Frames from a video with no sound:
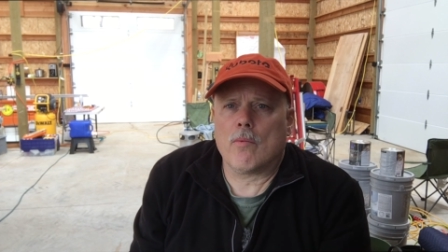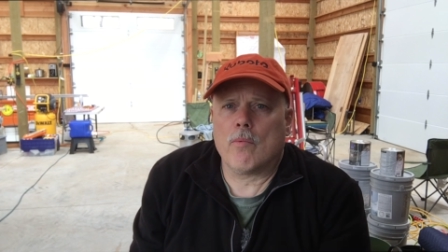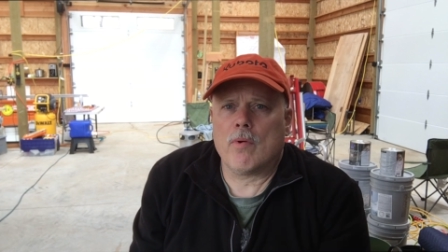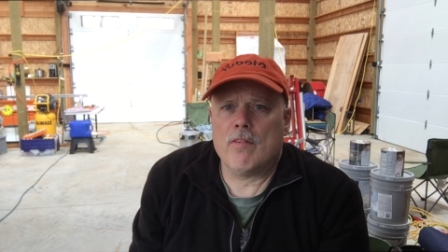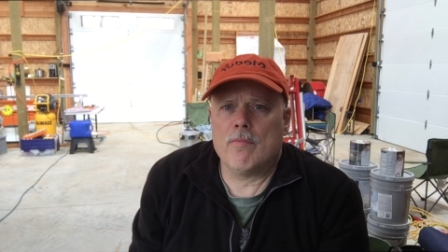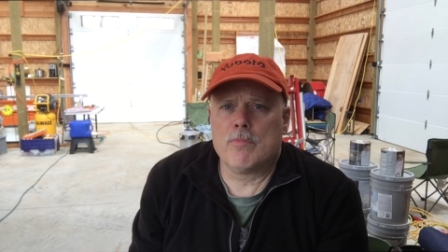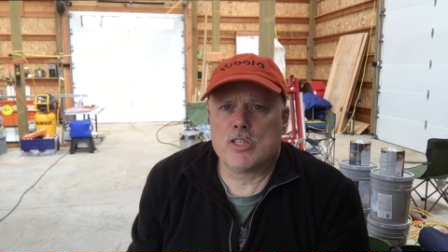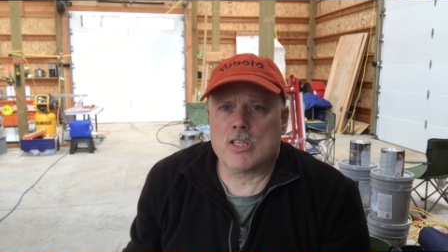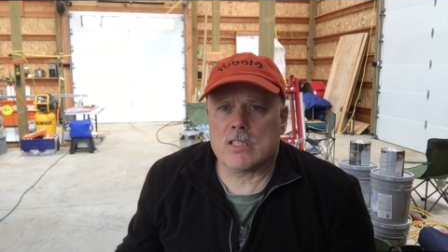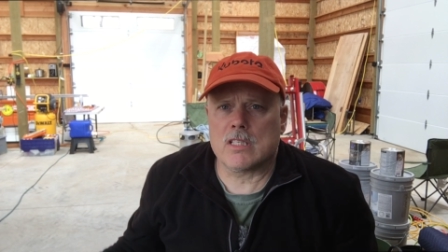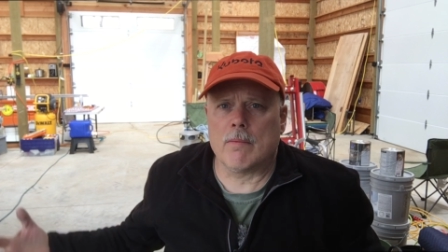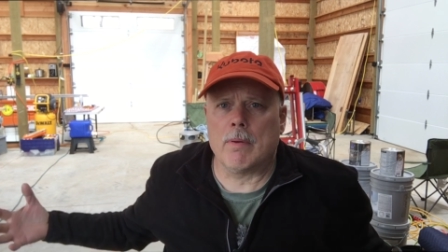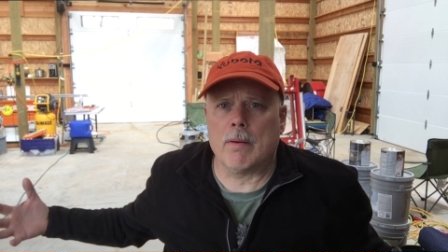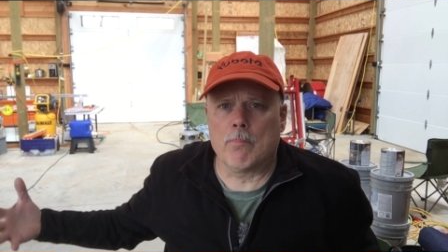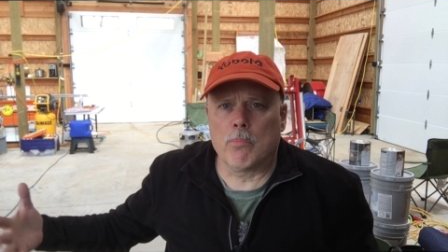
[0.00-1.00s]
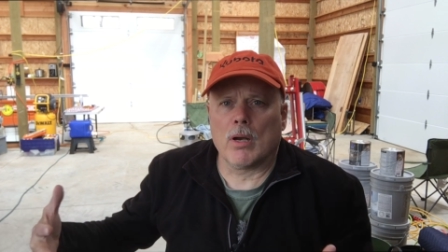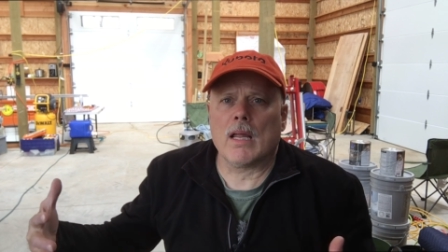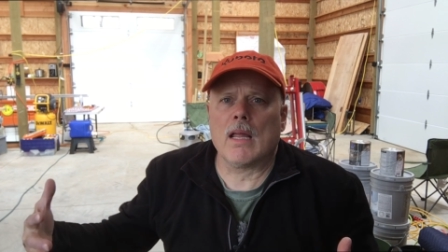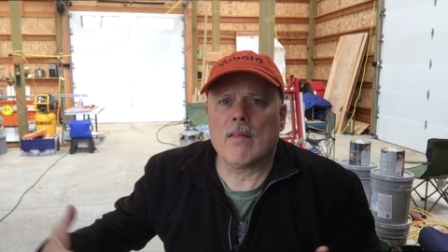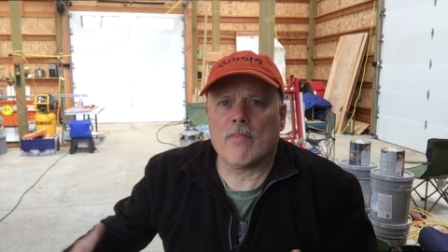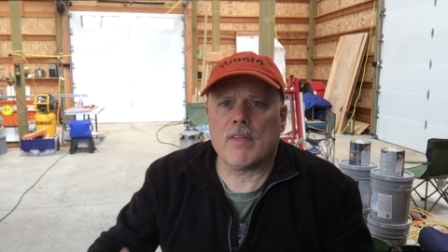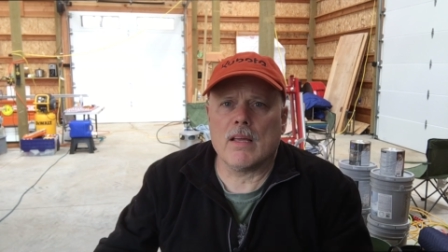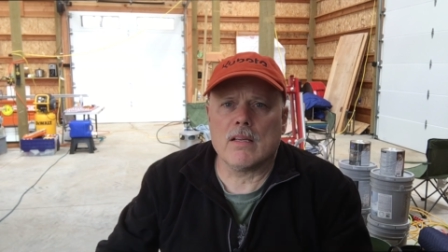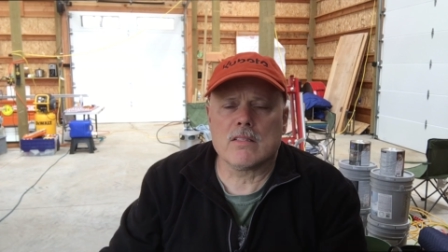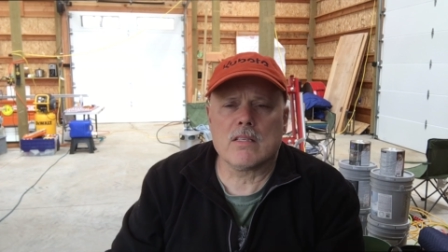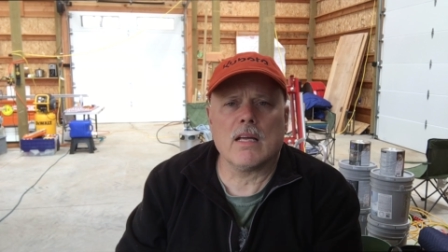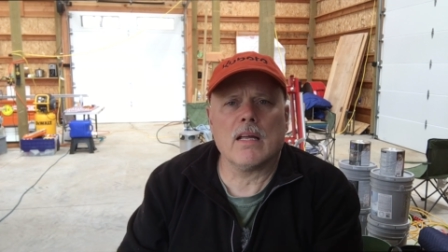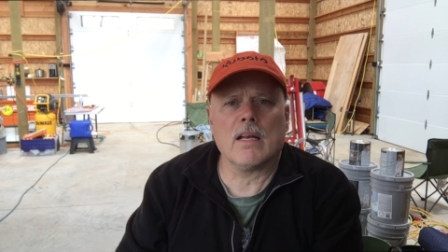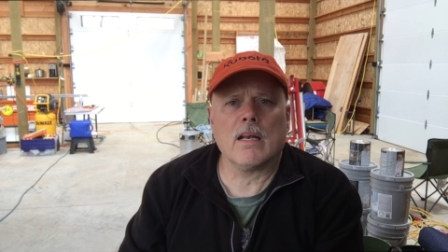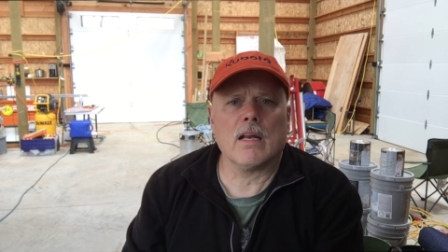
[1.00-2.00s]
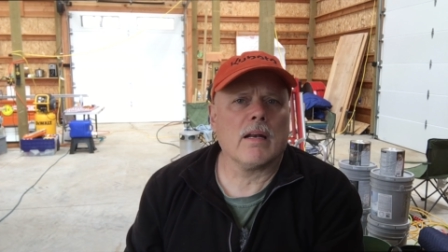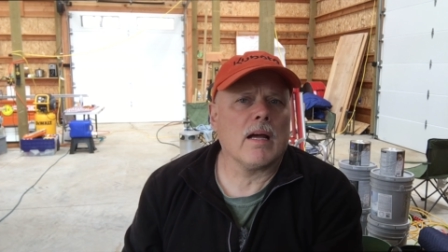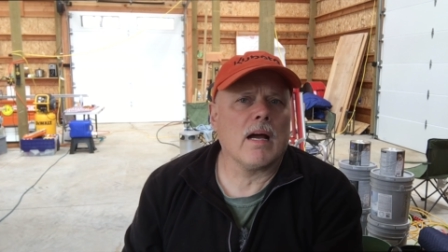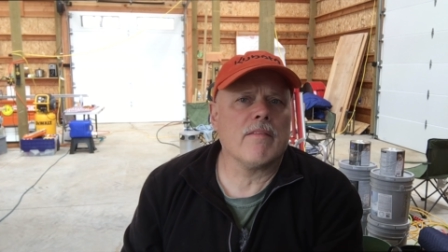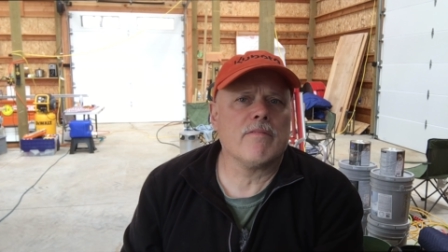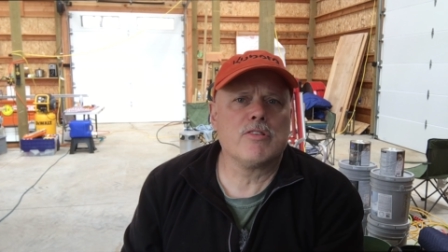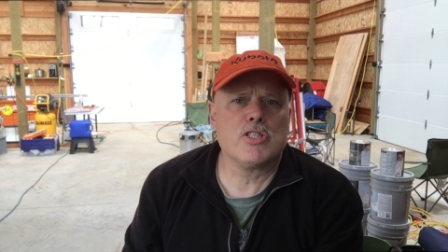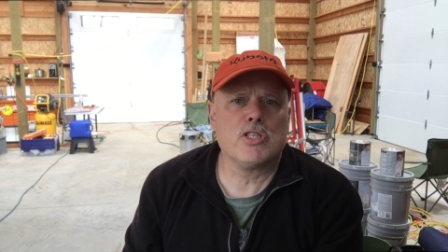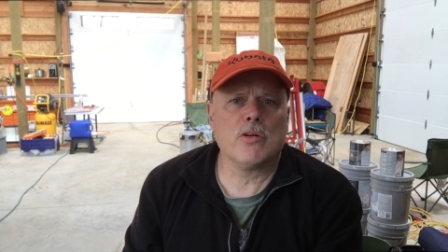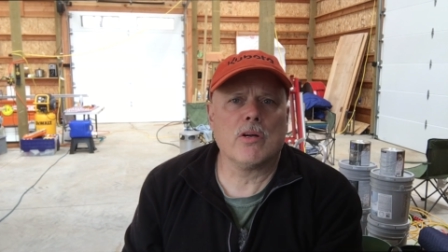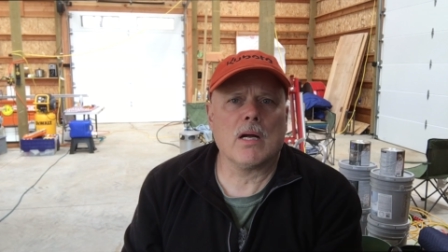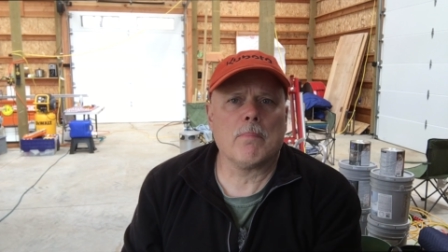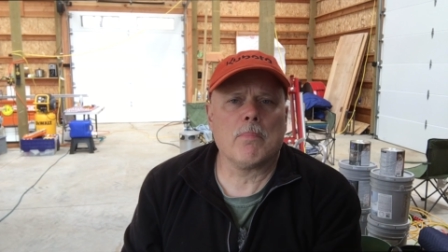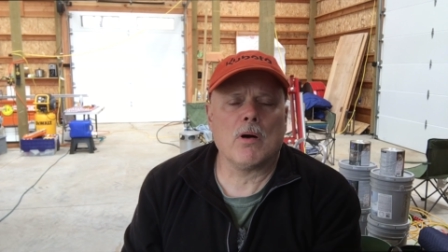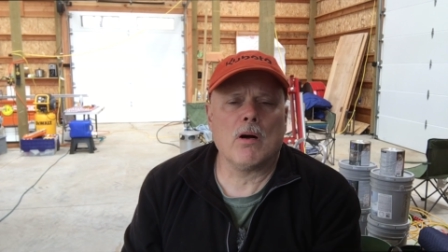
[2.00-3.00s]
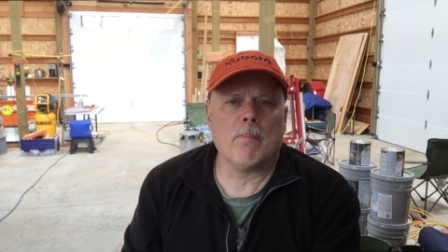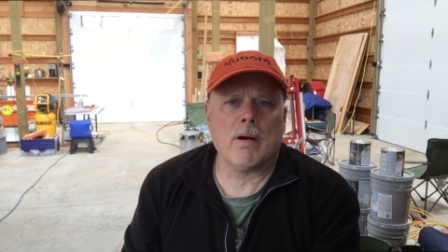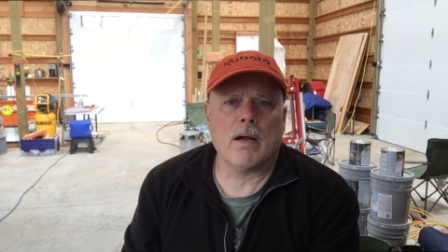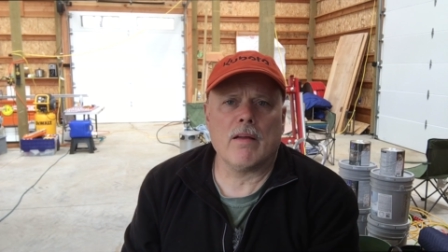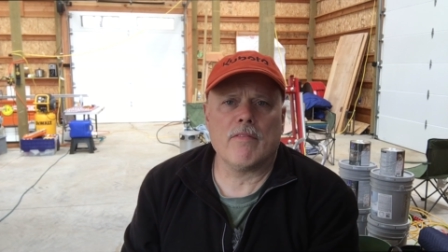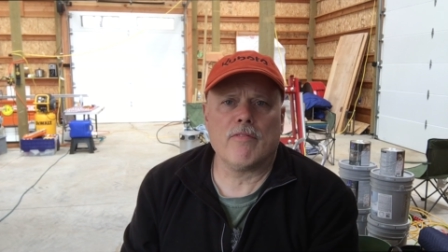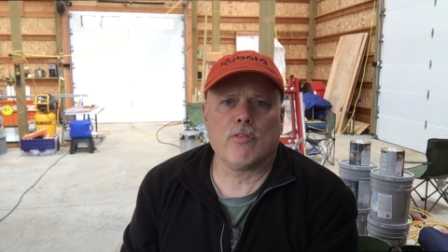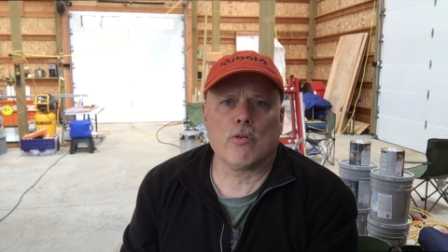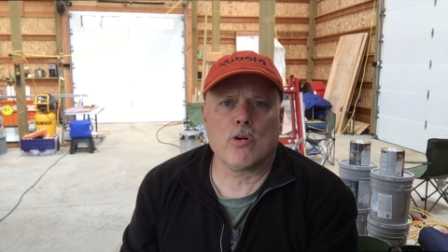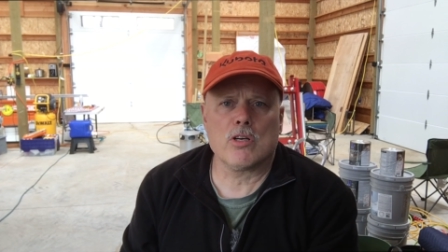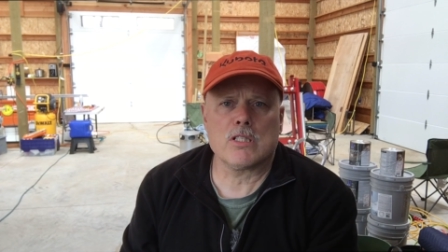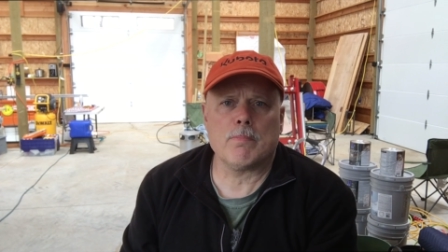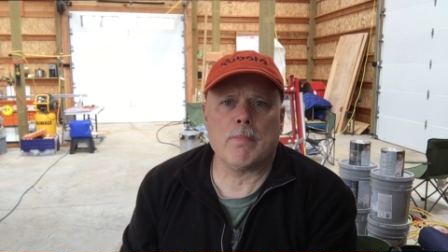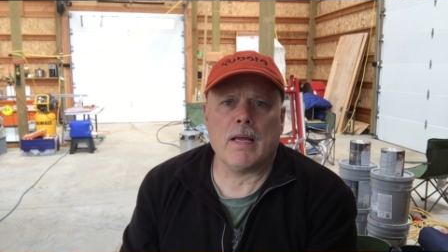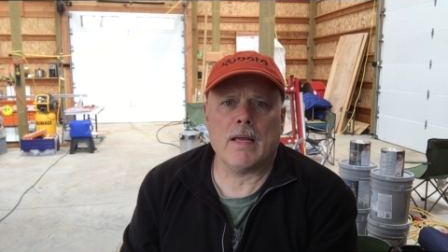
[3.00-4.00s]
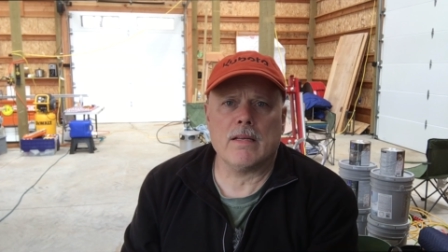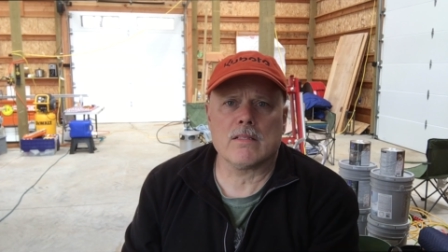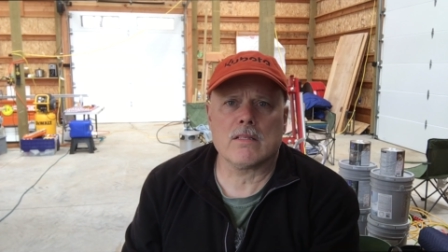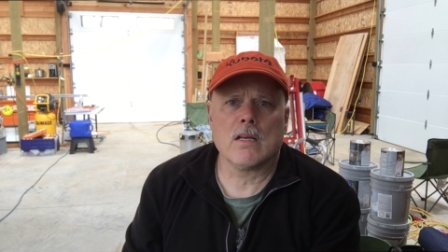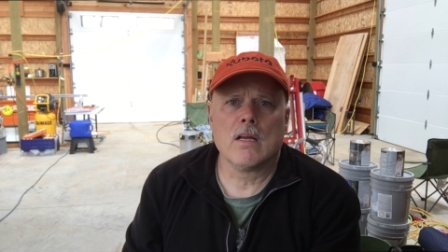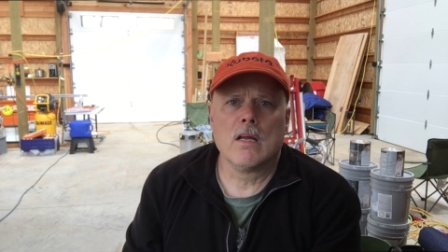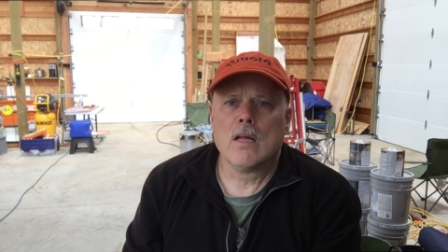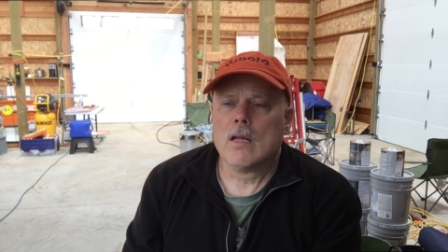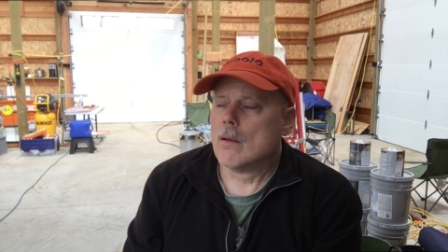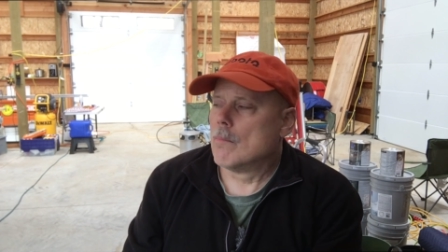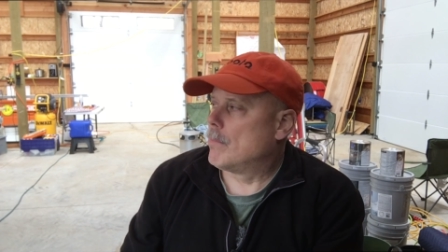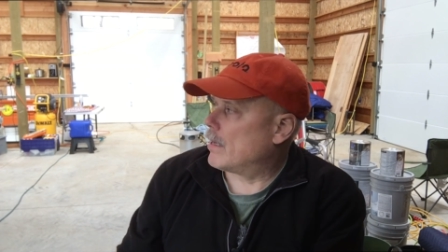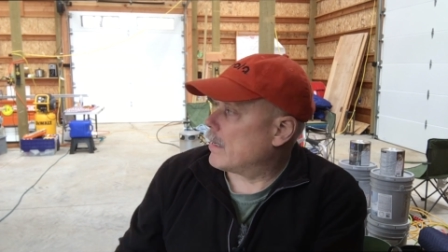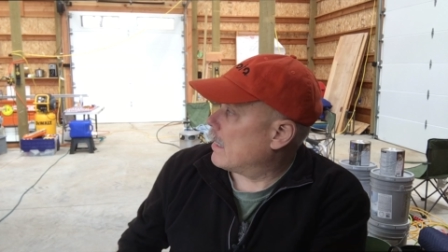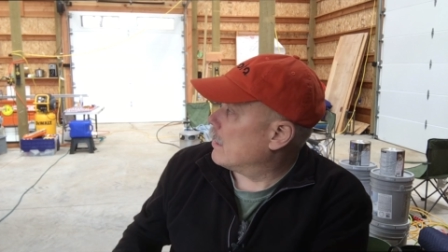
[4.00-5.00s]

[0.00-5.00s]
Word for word: we just have been bringing things in and I've chewed up all my floor space. But